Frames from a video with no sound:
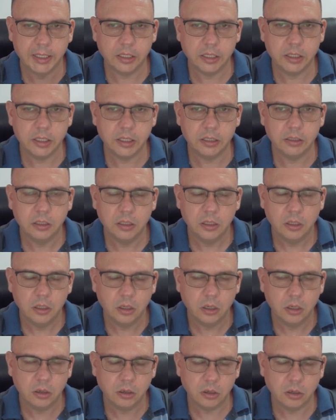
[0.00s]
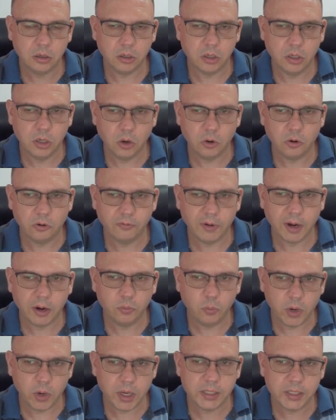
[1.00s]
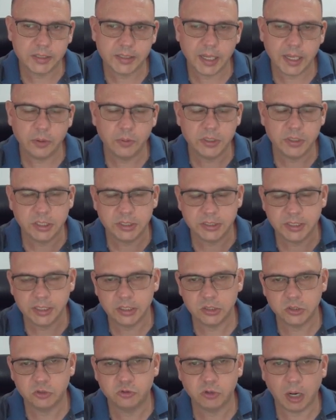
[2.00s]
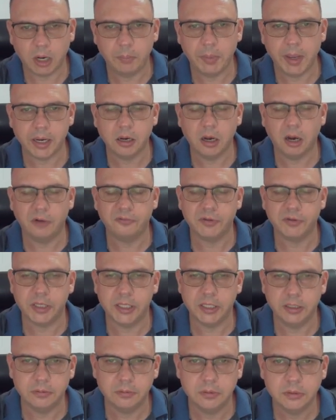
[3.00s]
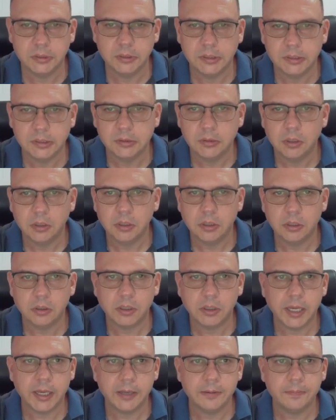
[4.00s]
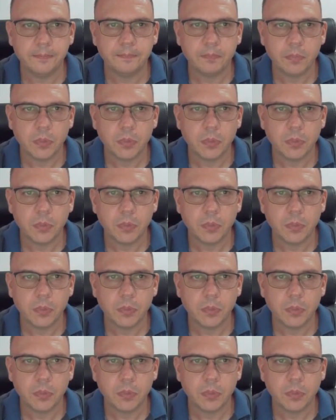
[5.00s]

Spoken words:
then going around Wednesday we should see this drop back off again. Okay,